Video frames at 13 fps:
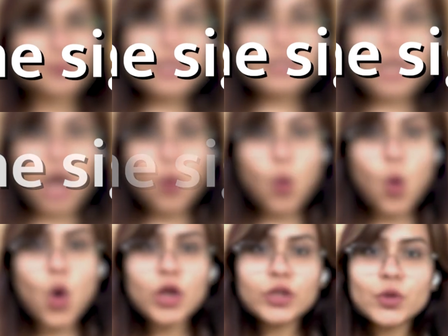Now,
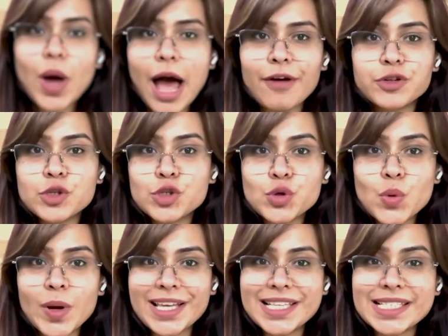all you have to
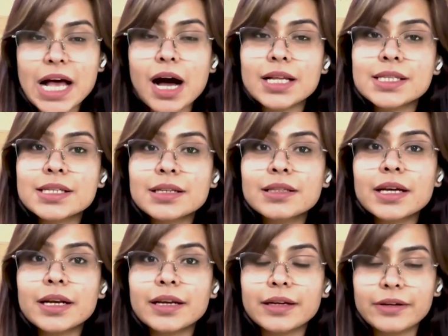do is answer
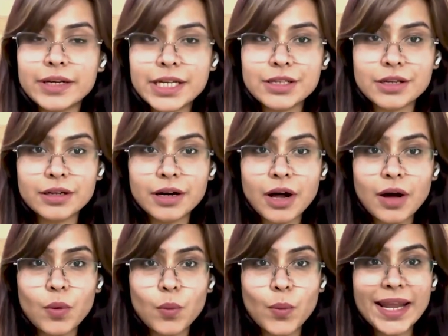the reader
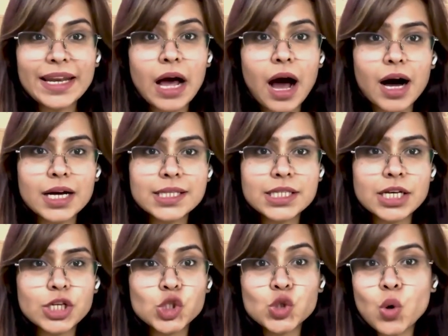when asked,
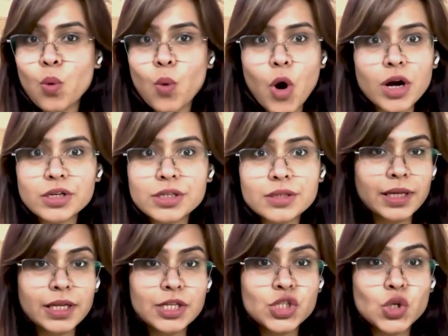so what?
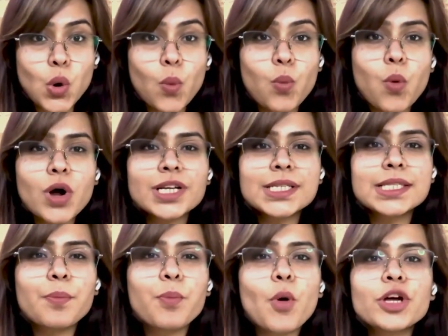So, what is
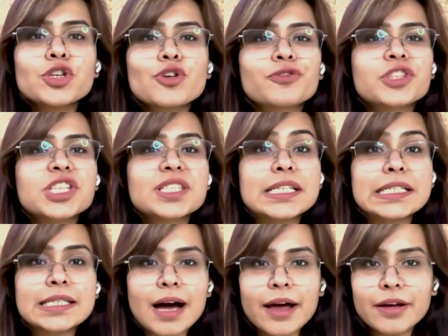the point of this
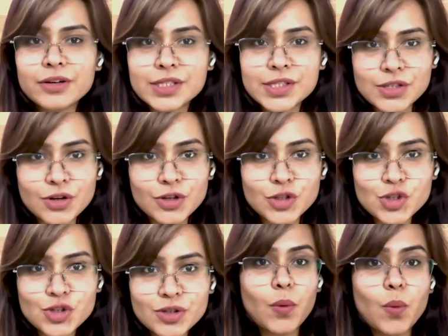entire research?
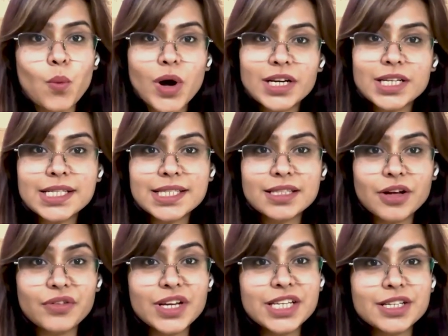What does the
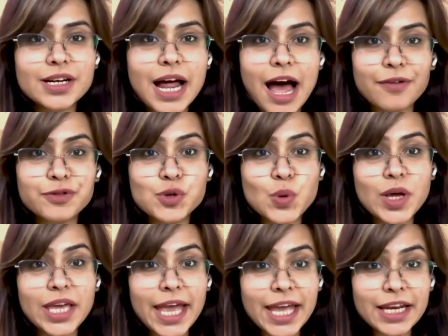reader have to
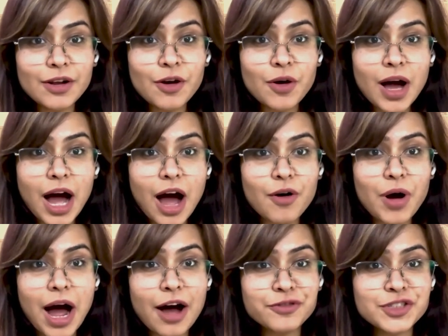gain
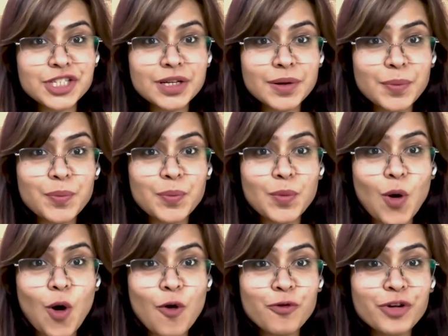after
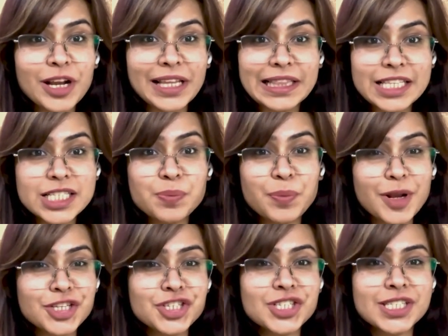offering this
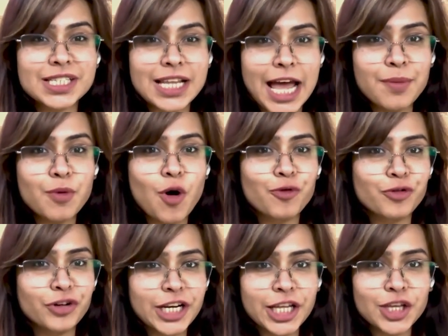precious time of
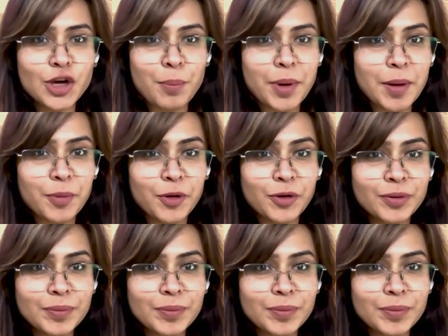reading your paper?